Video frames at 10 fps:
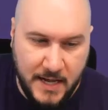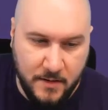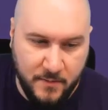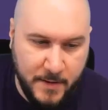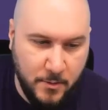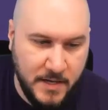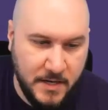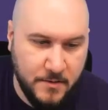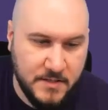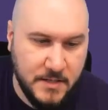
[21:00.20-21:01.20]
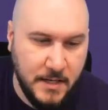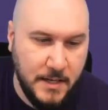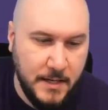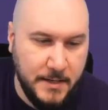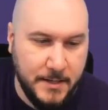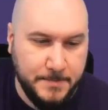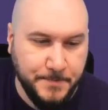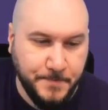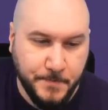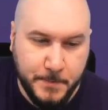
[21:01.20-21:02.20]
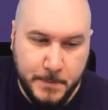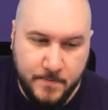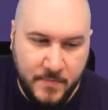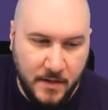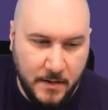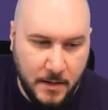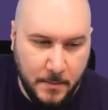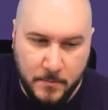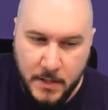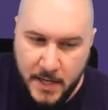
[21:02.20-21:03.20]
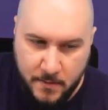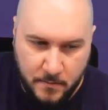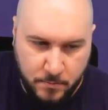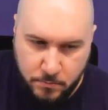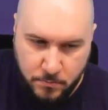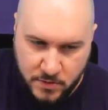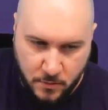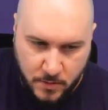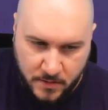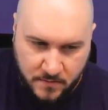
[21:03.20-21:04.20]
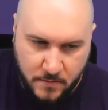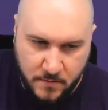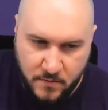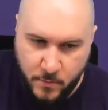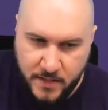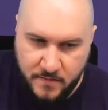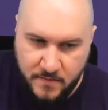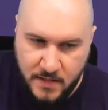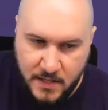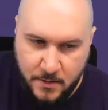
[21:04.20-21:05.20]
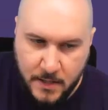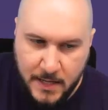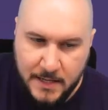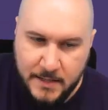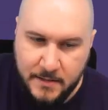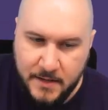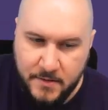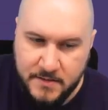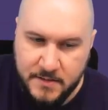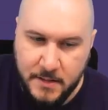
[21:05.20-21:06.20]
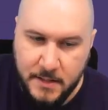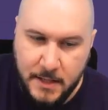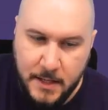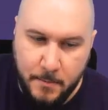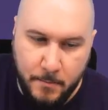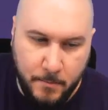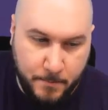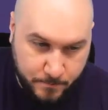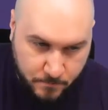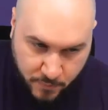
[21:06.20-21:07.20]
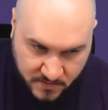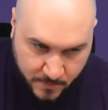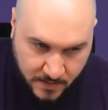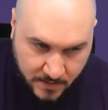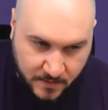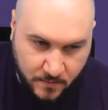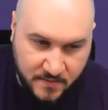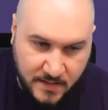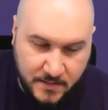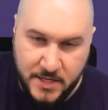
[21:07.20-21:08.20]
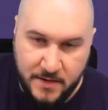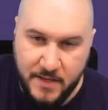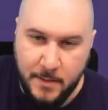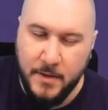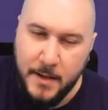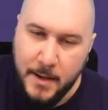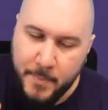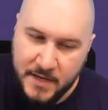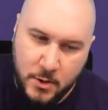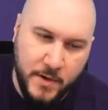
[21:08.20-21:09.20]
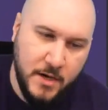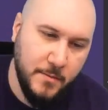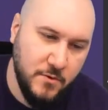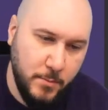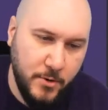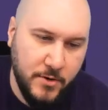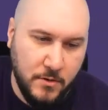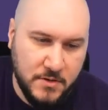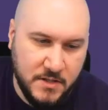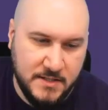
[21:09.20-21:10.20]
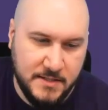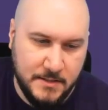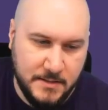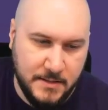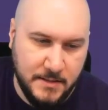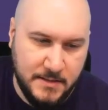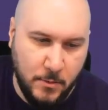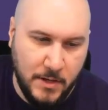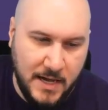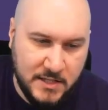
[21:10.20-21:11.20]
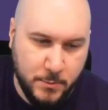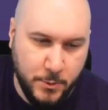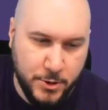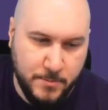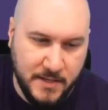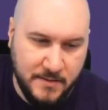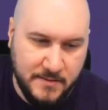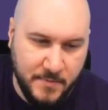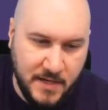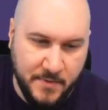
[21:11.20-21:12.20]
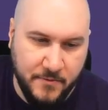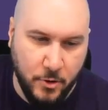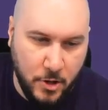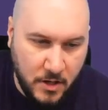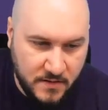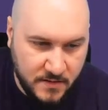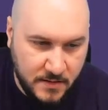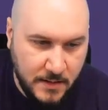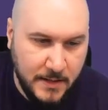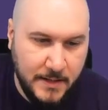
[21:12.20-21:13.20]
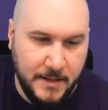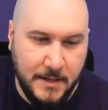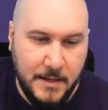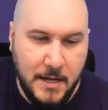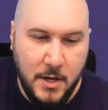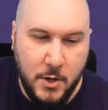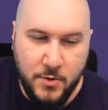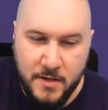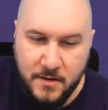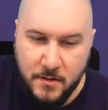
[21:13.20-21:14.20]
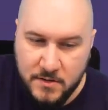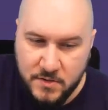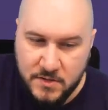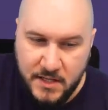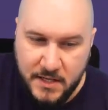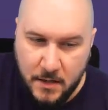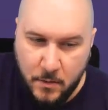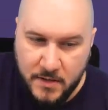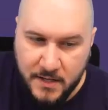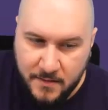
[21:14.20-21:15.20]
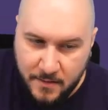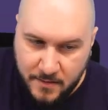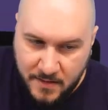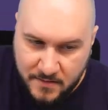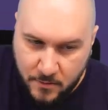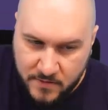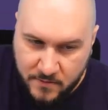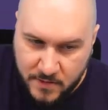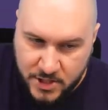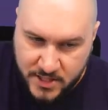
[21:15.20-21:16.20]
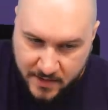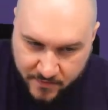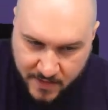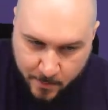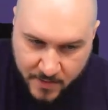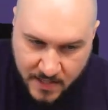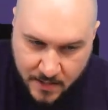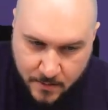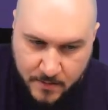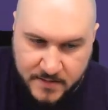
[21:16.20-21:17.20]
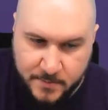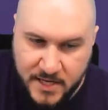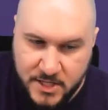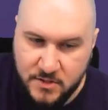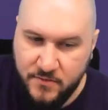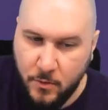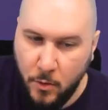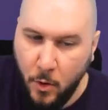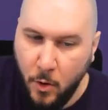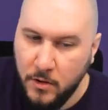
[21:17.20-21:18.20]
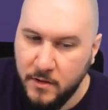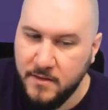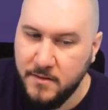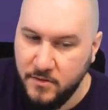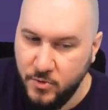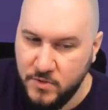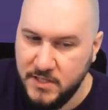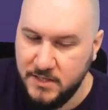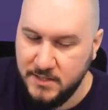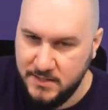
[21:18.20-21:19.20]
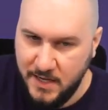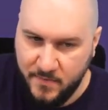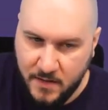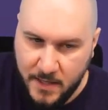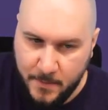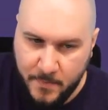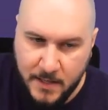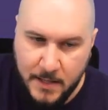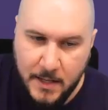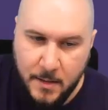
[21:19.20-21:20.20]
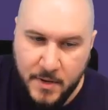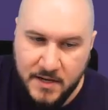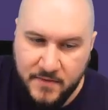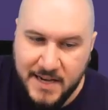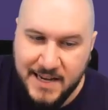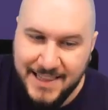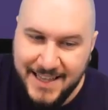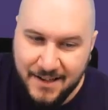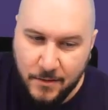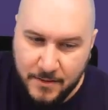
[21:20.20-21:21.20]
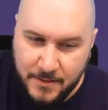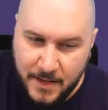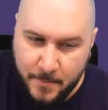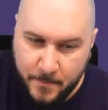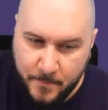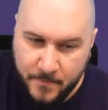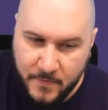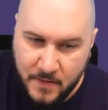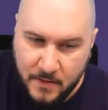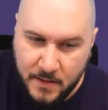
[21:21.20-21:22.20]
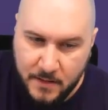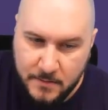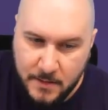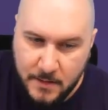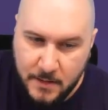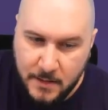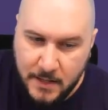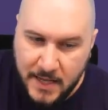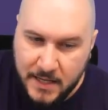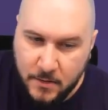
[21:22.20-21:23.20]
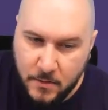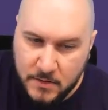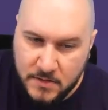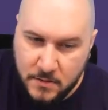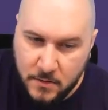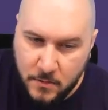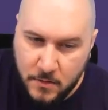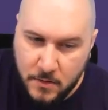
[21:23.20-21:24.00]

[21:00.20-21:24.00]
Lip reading: of parameters, yeah, and so on and so on. So we can see here that there is the possibility to set the shaft gap. But now we come to a point also that's since our last version, but sometimes forgotten. Yeah, you can also see now that this horizontal shaft gap here is mentioned for all the tooths at the same time. But if I click on them, yeah, I can also